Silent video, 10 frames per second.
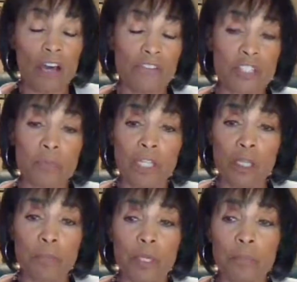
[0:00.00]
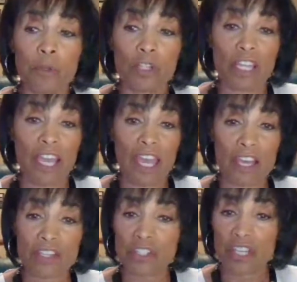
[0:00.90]
of as many people
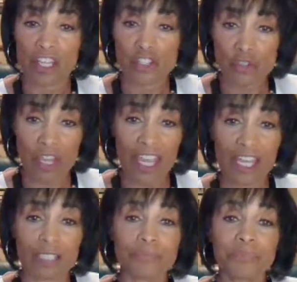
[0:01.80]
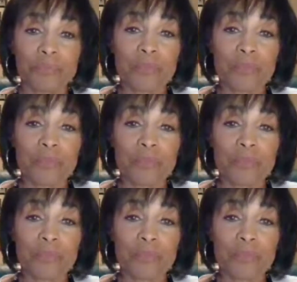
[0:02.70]
as you can.